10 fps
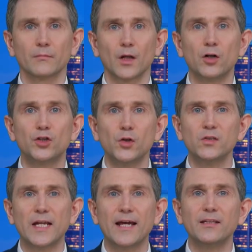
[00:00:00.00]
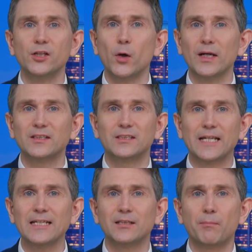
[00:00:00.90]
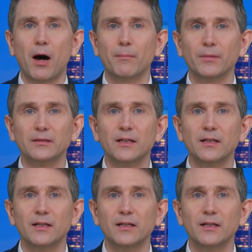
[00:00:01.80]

On Tuesday, the U.S. State Department